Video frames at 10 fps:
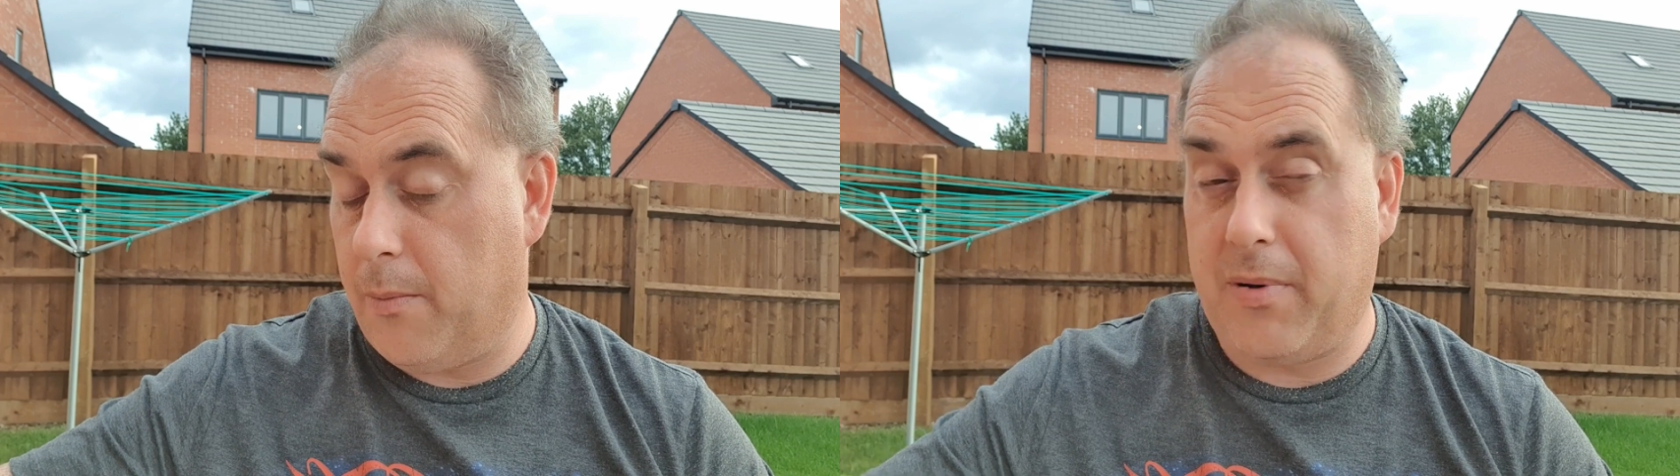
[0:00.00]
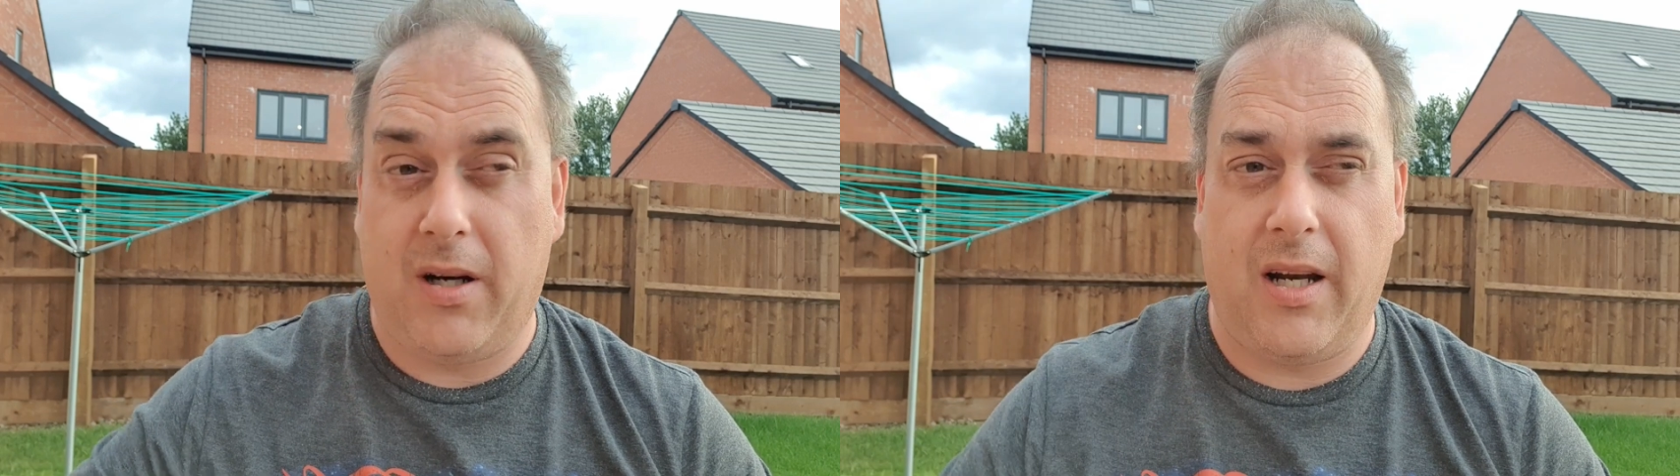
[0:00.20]
I
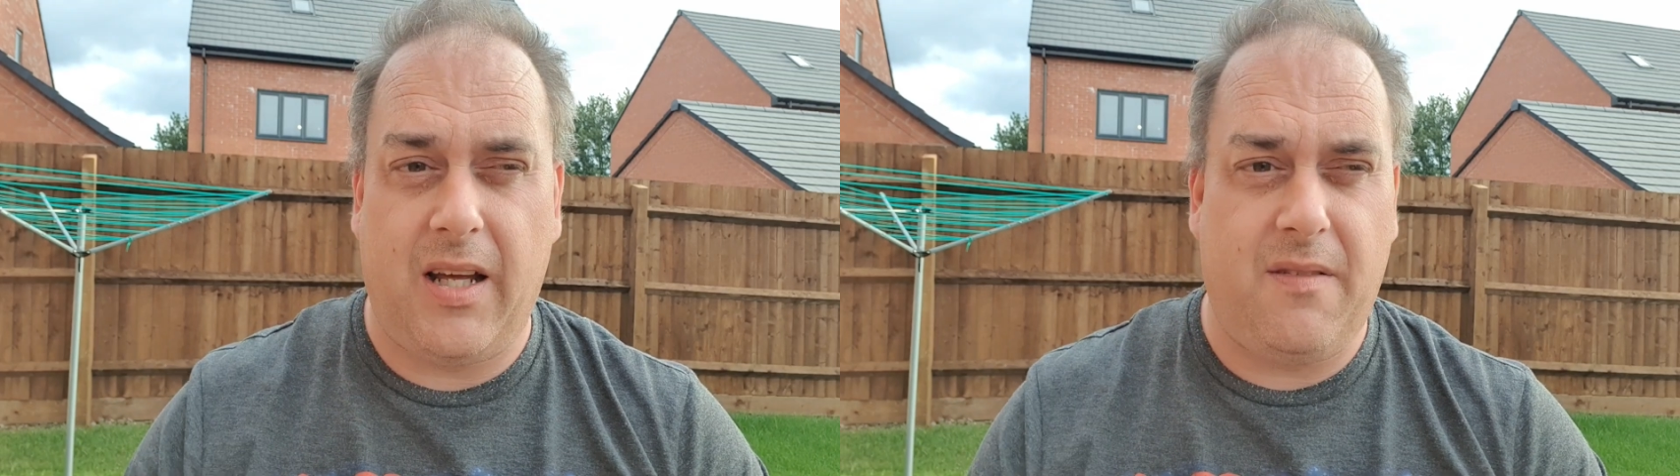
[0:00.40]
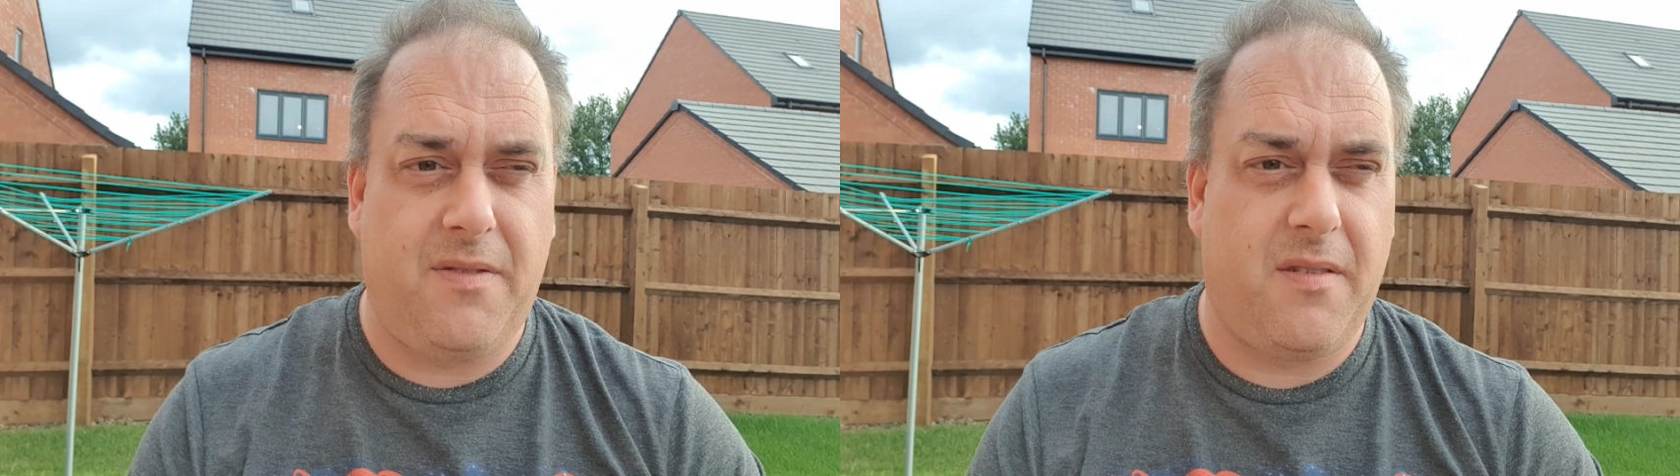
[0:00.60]

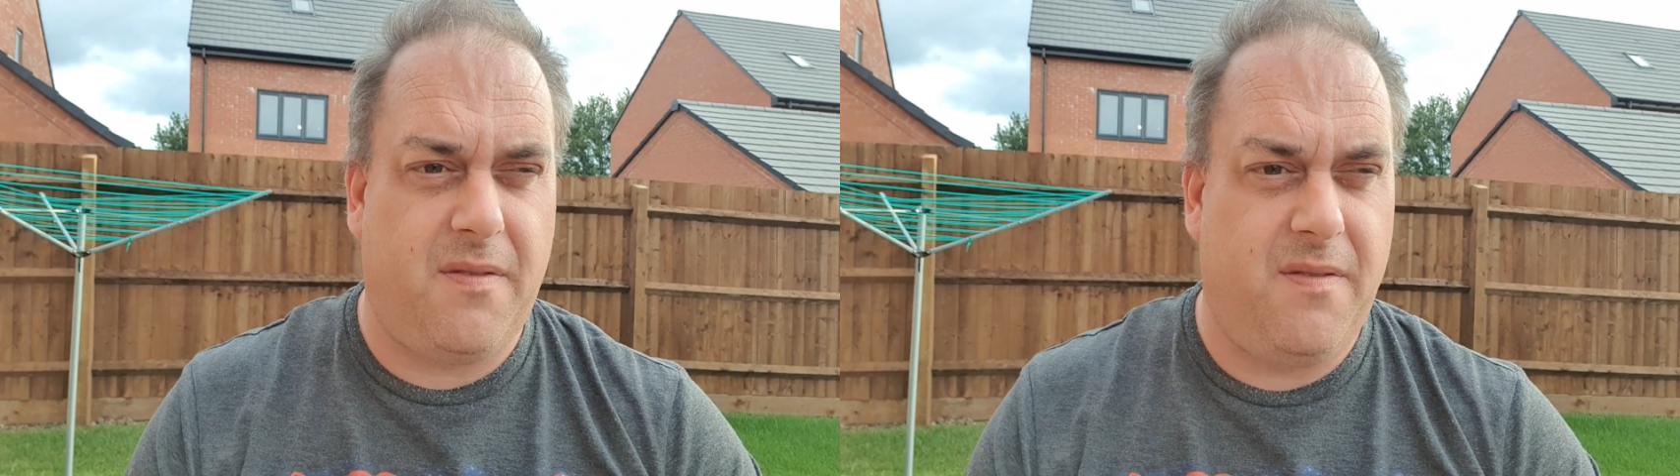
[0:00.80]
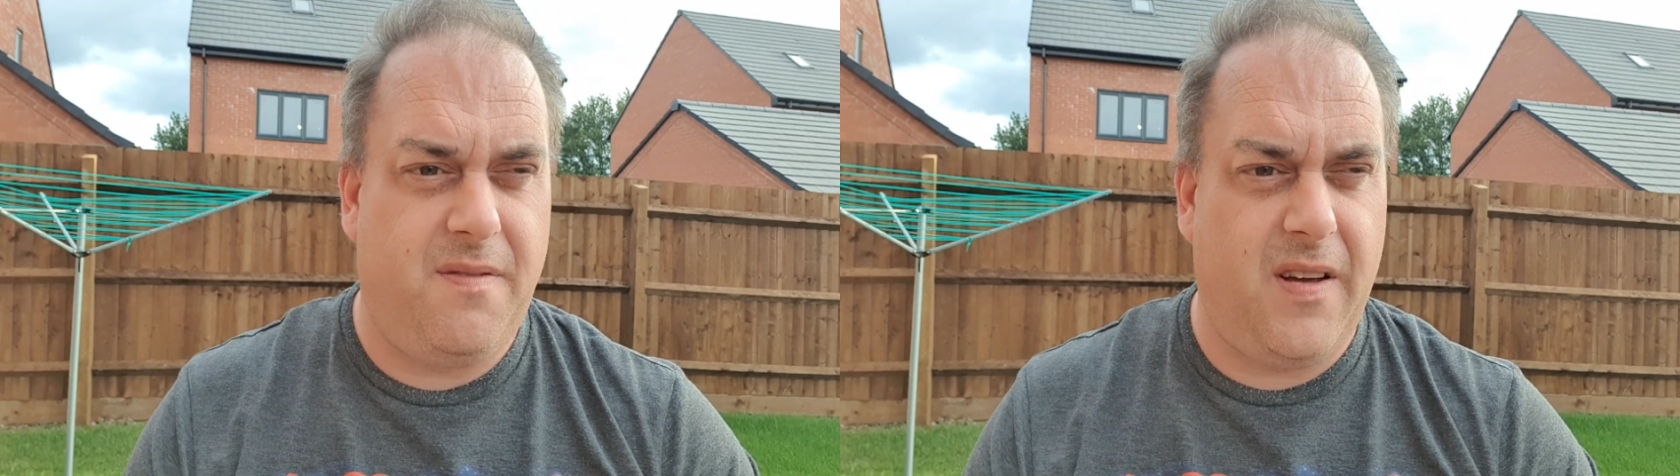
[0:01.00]
believe, the
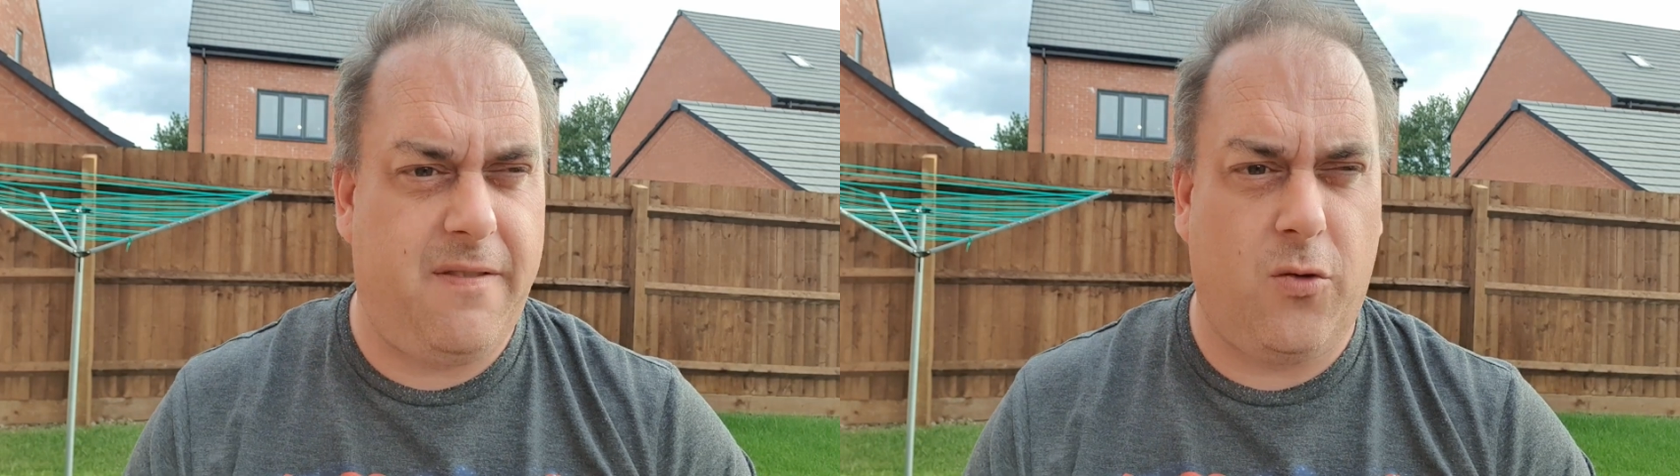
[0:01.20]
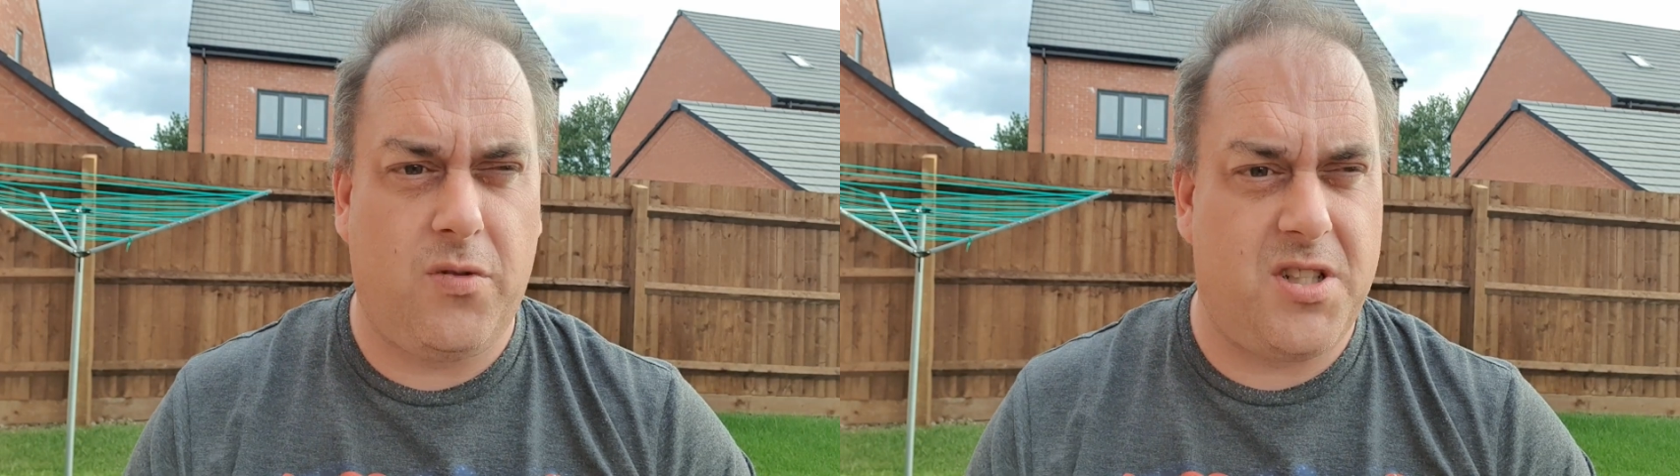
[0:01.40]

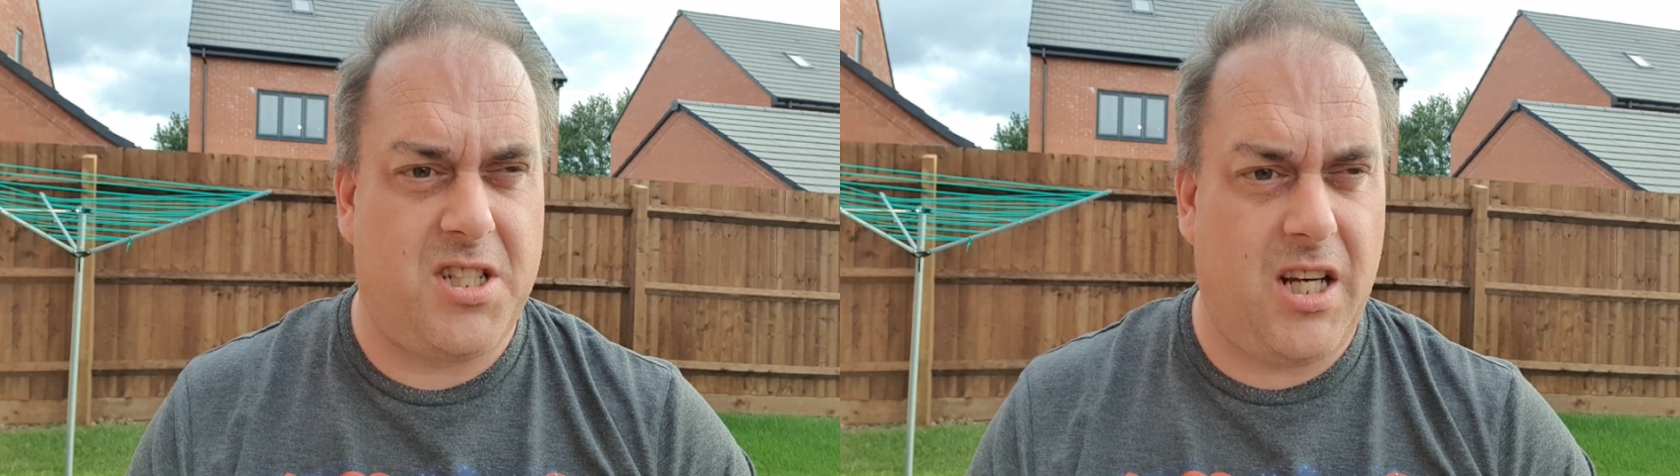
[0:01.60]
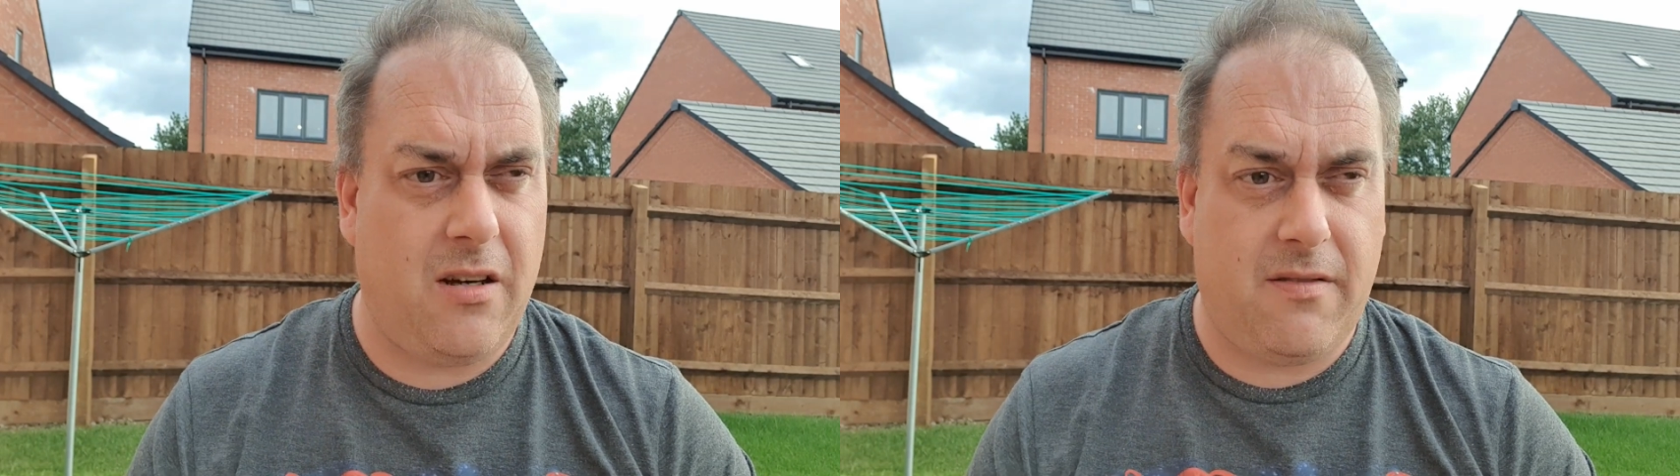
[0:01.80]
5th or the
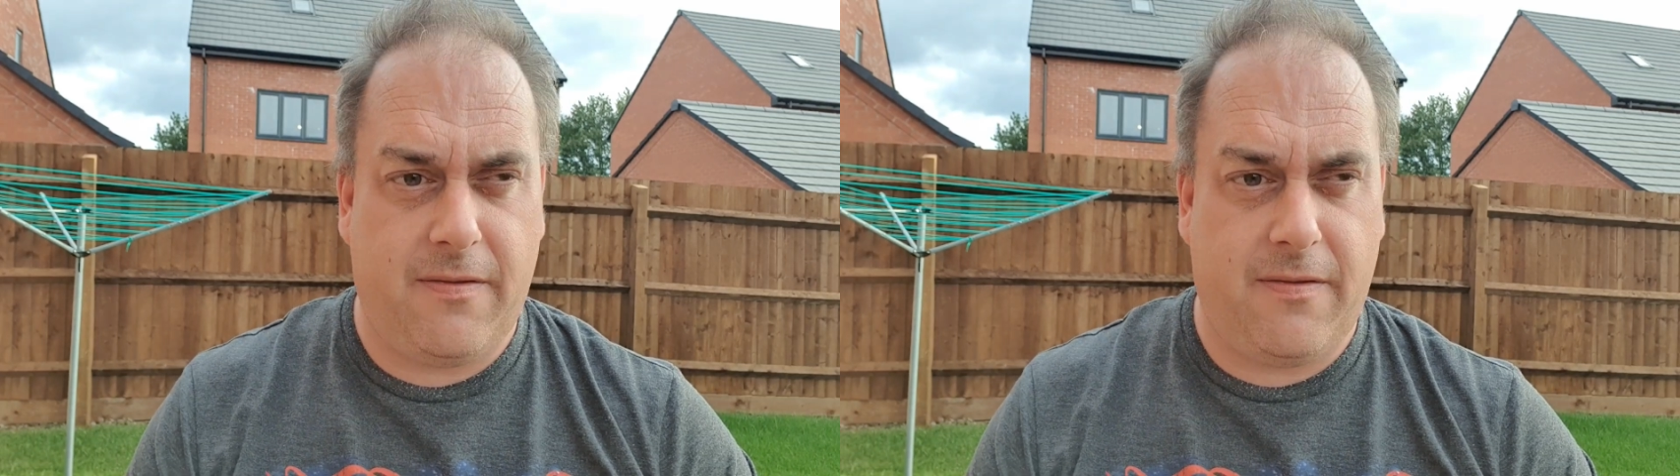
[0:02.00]
6th.